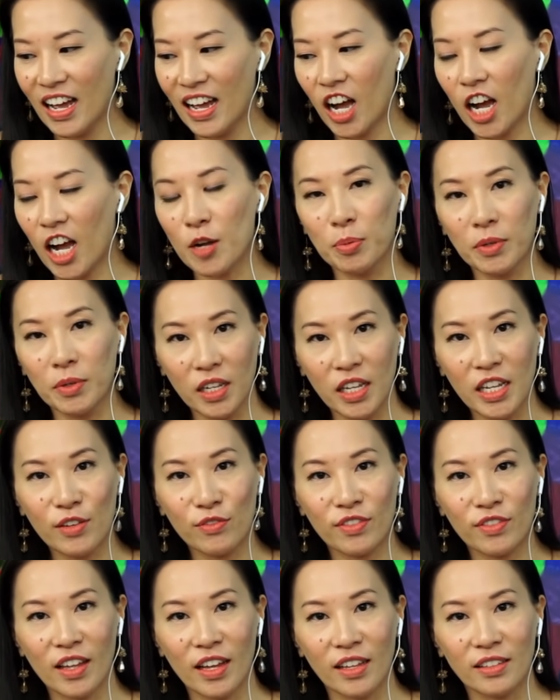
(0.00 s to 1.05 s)
I
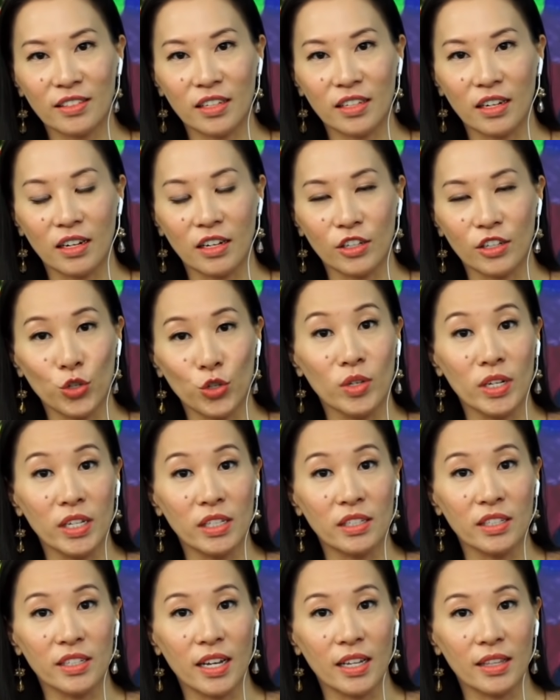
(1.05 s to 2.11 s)
believe that you need
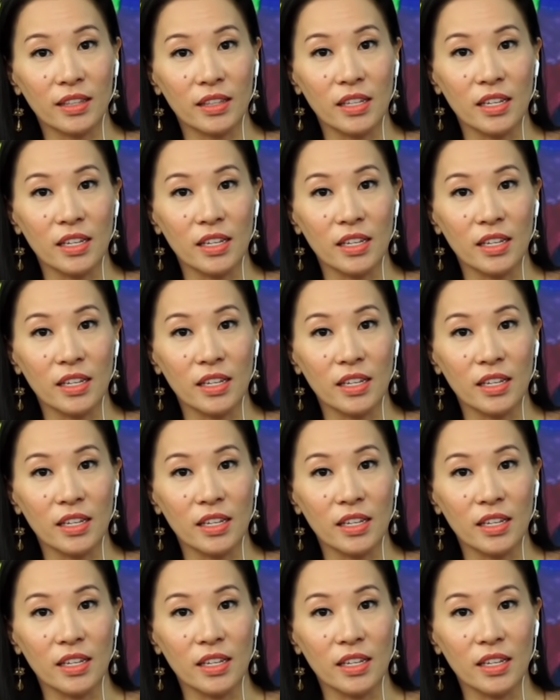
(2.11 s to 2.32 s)
to get